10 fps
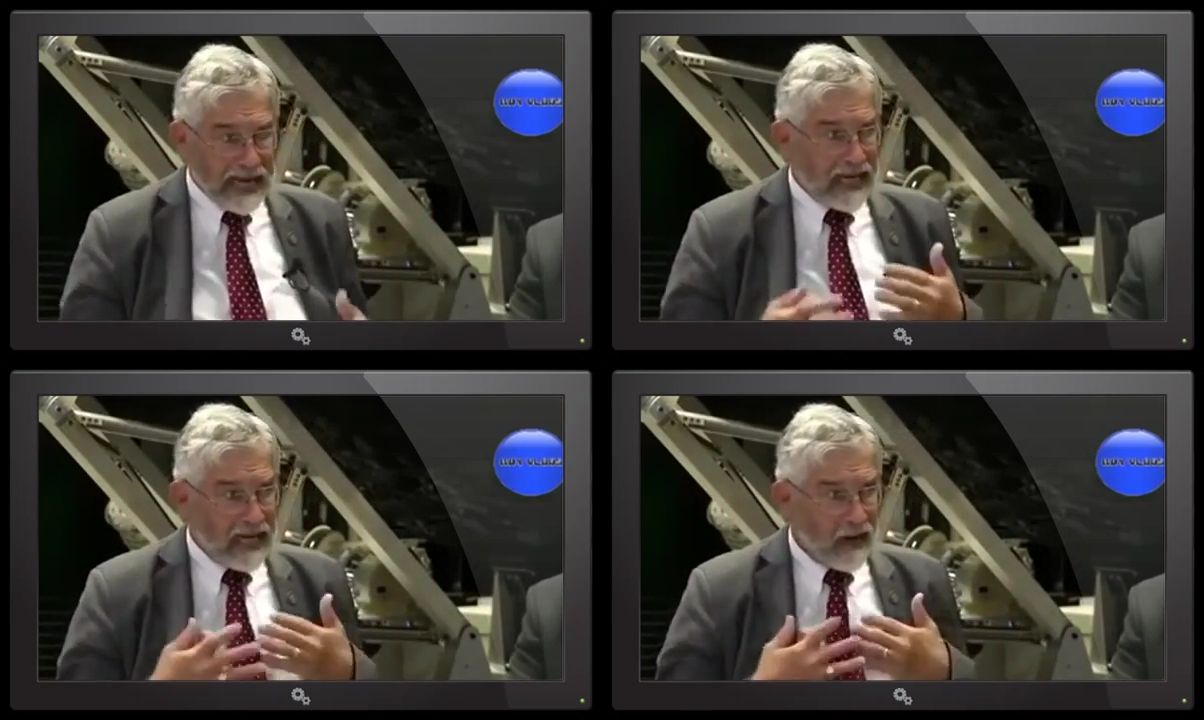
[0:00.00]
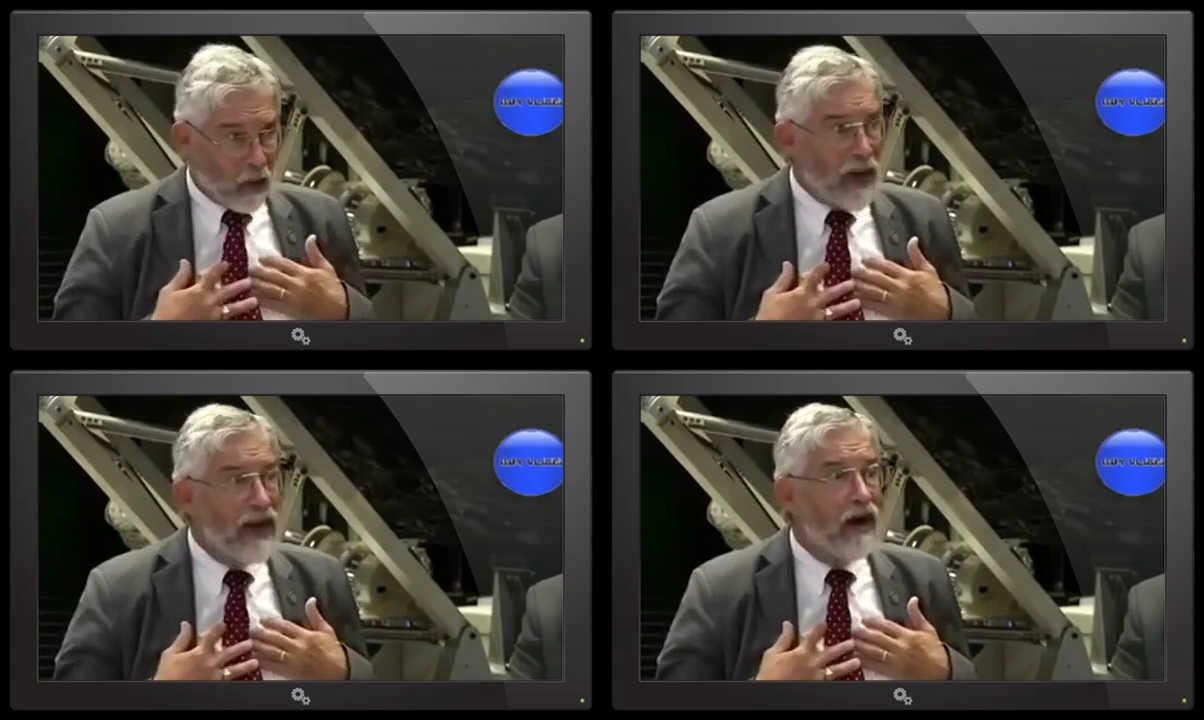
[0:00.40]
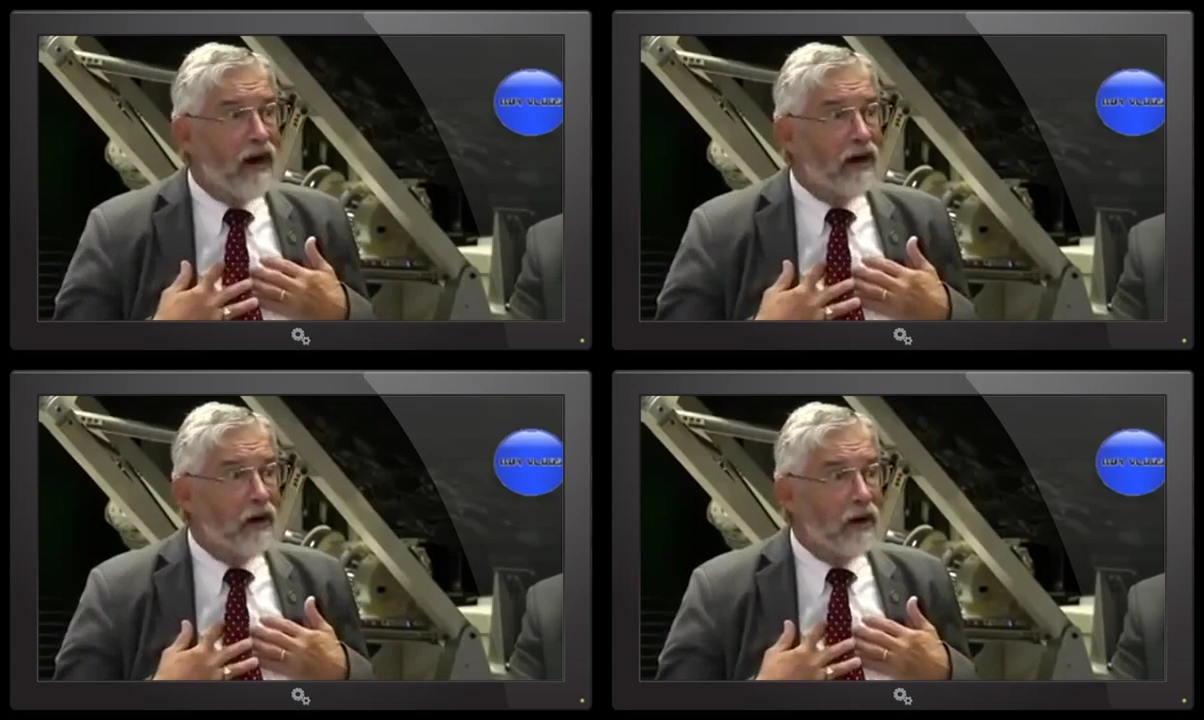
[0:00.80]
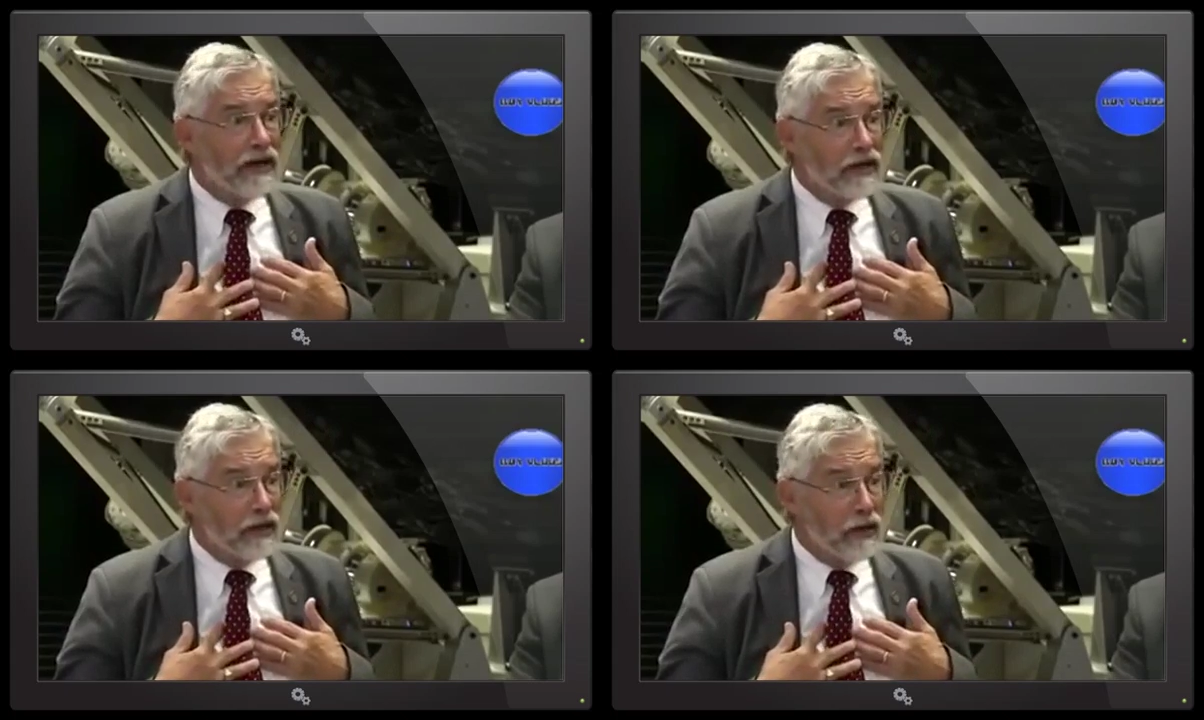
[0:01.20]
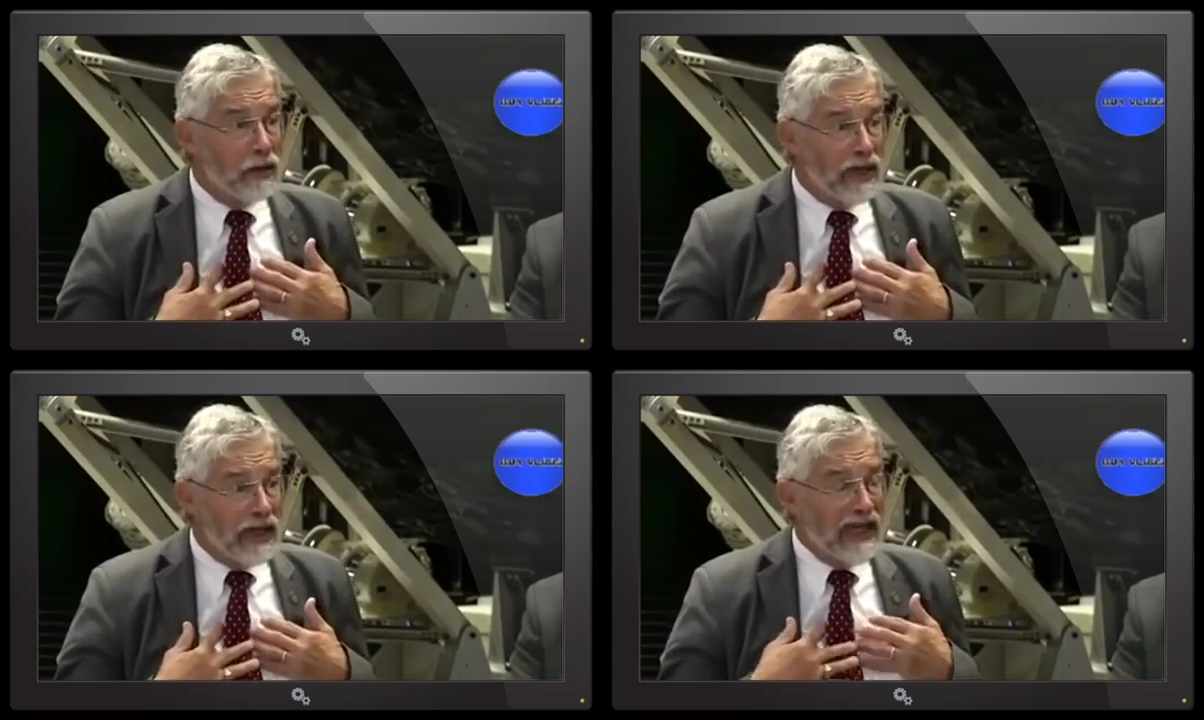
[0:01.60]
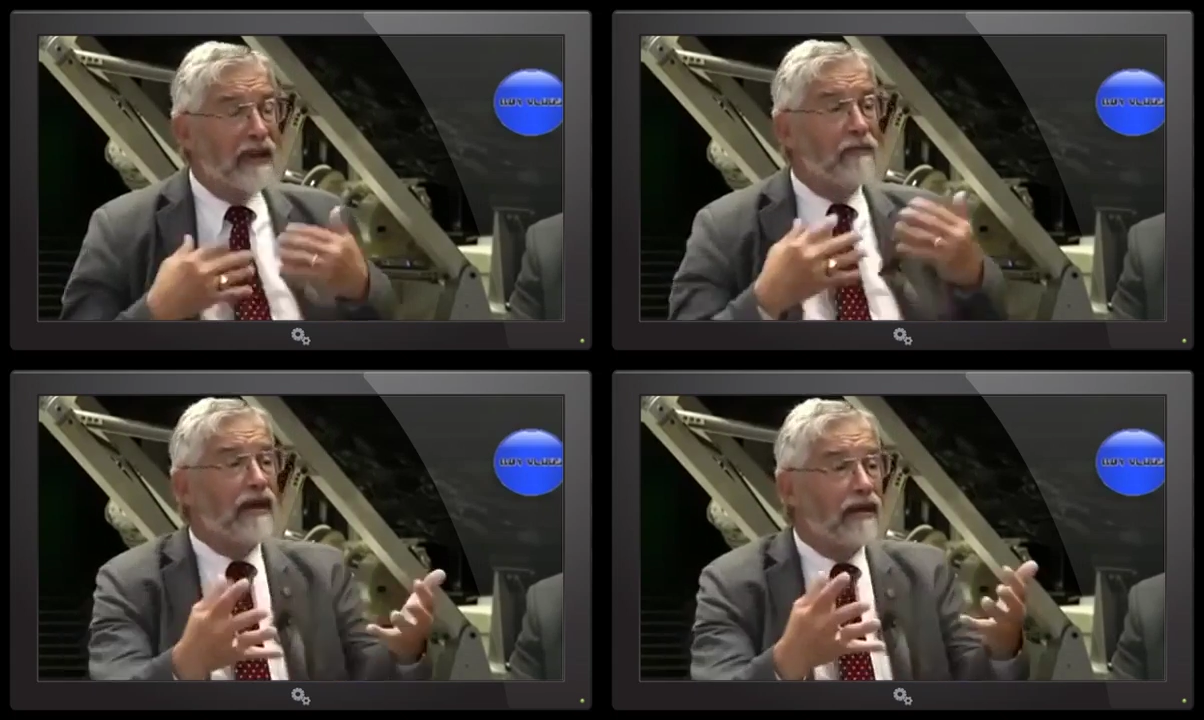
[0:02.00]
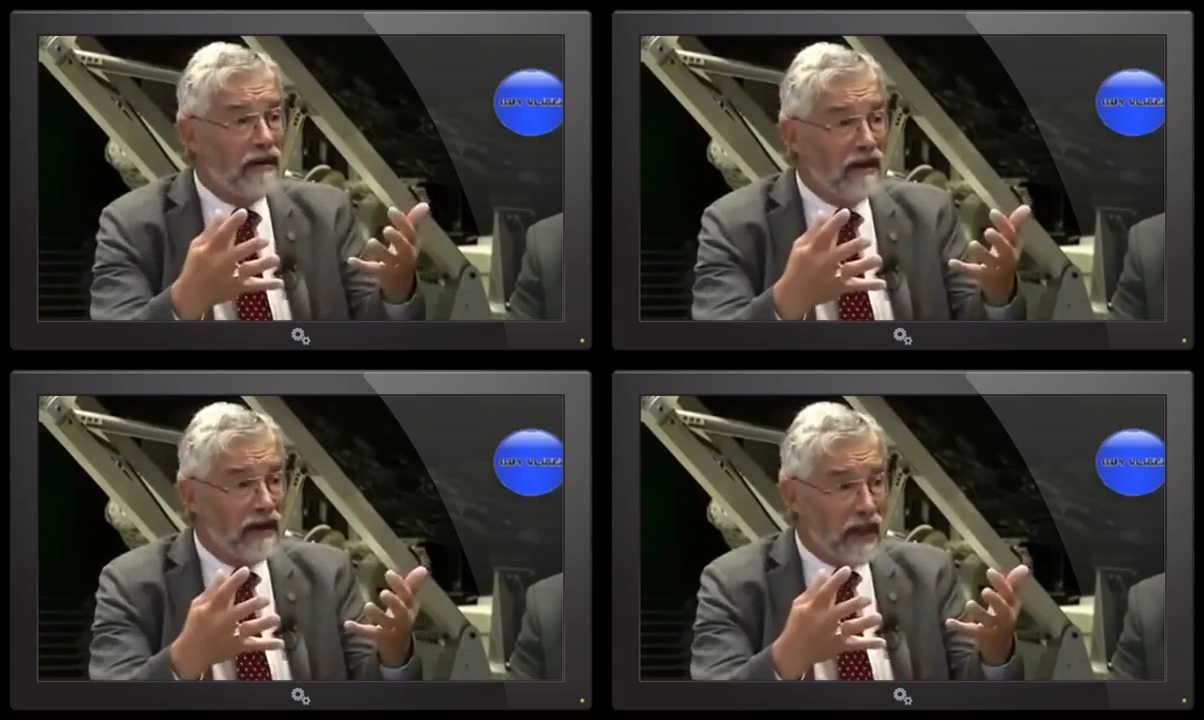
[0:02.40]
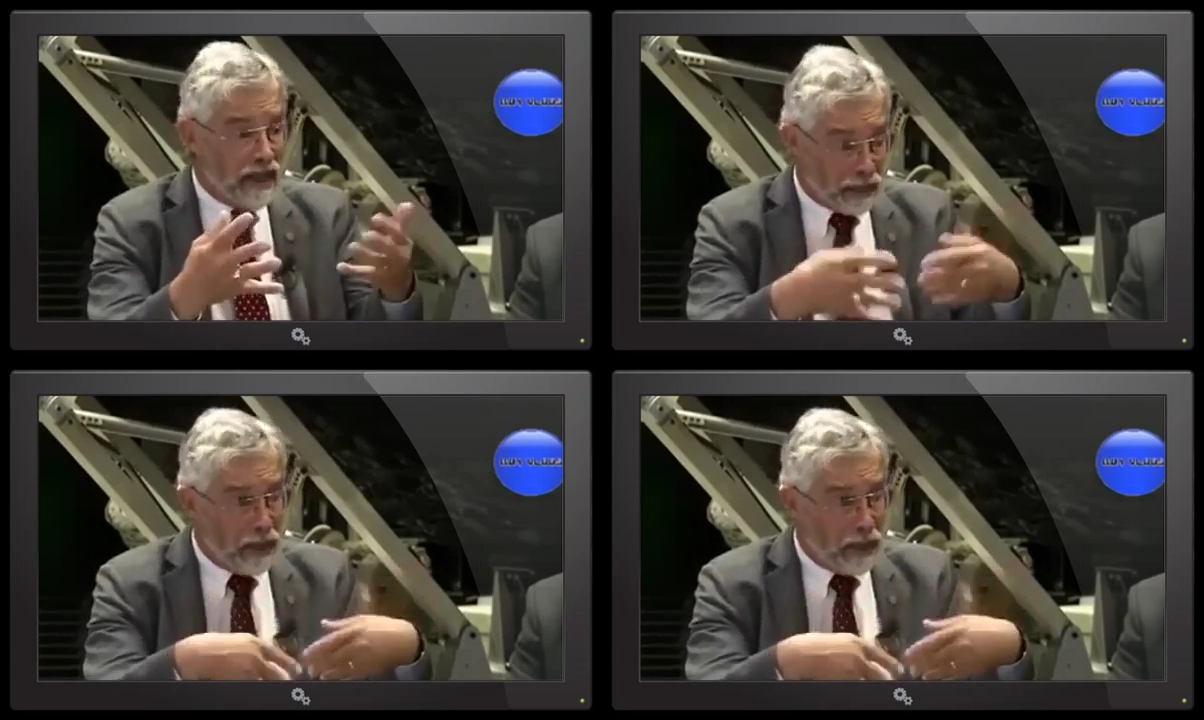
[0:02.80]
And we are going to get better